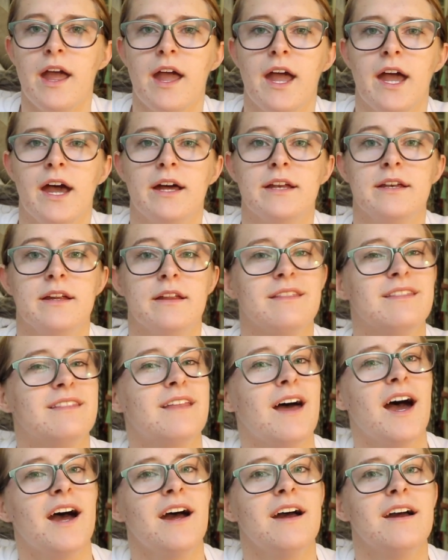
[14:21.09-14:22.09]
and
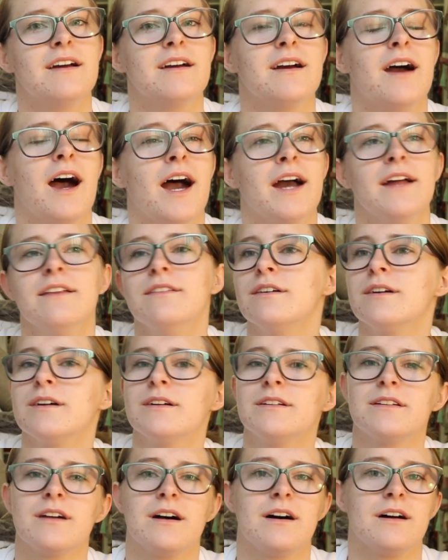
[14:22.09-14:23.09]
that I
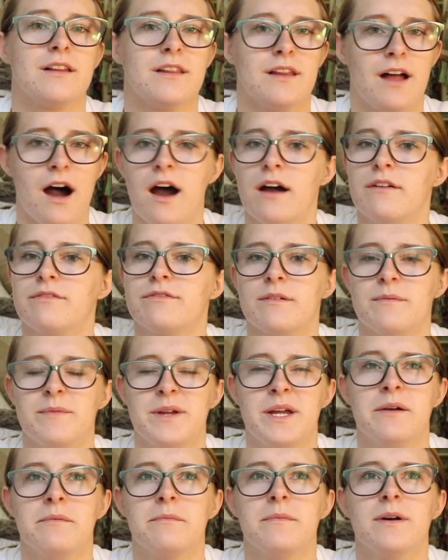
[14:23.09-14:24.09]
learned a lot from
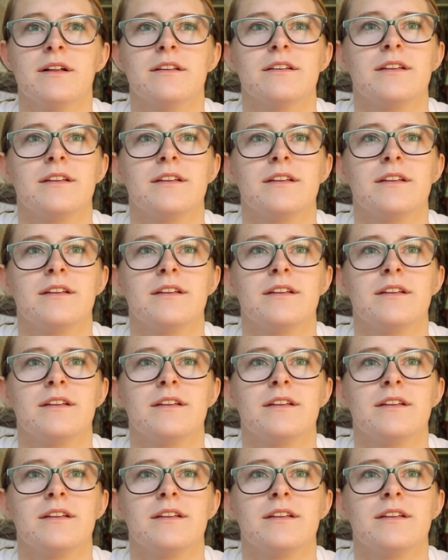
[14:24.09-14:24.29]
him.